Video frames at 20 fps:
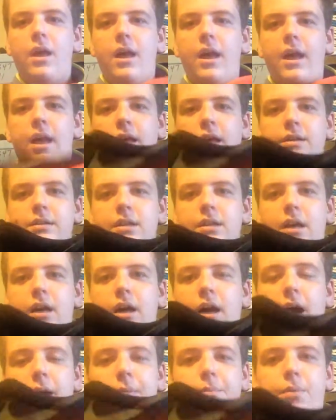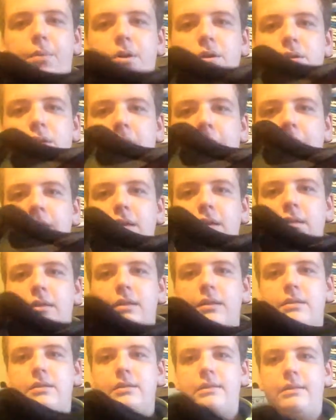And personally, I think
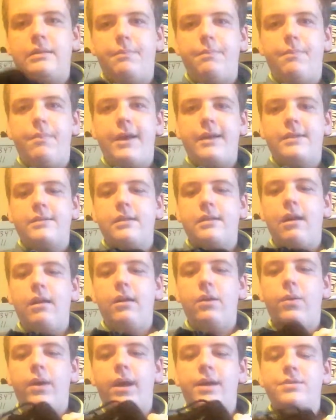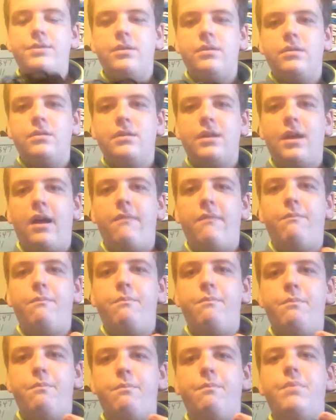this is the best colorway. As you can see, I've
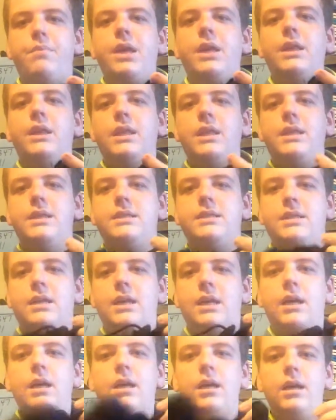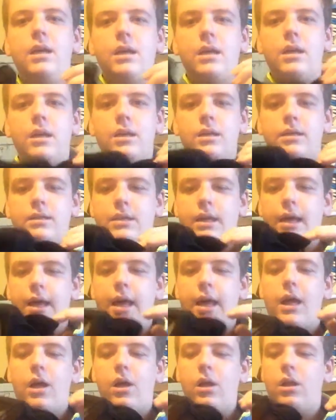beaten these to
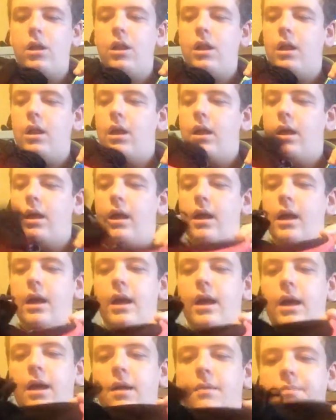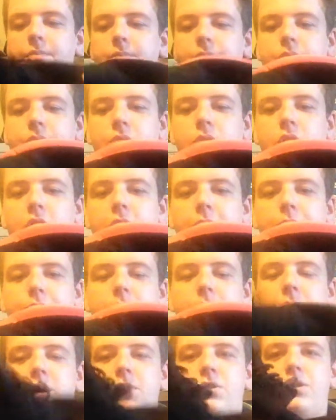hell. I
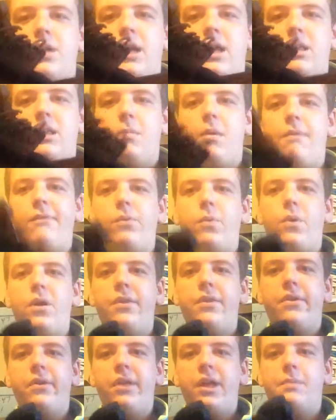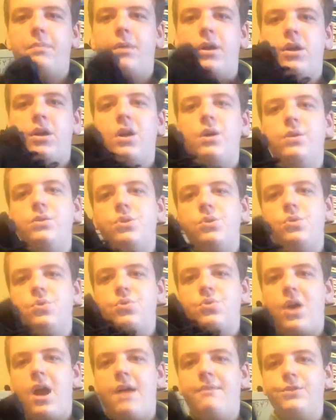pretty much take them everywhere. They're like my go-to
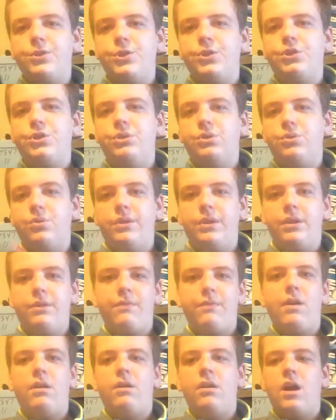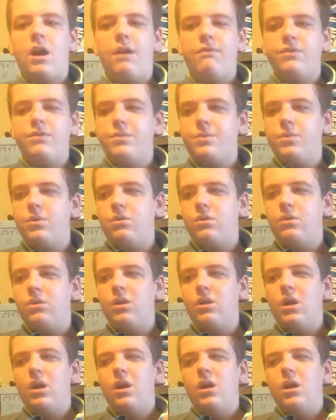travel shoe, and they're very comfortable,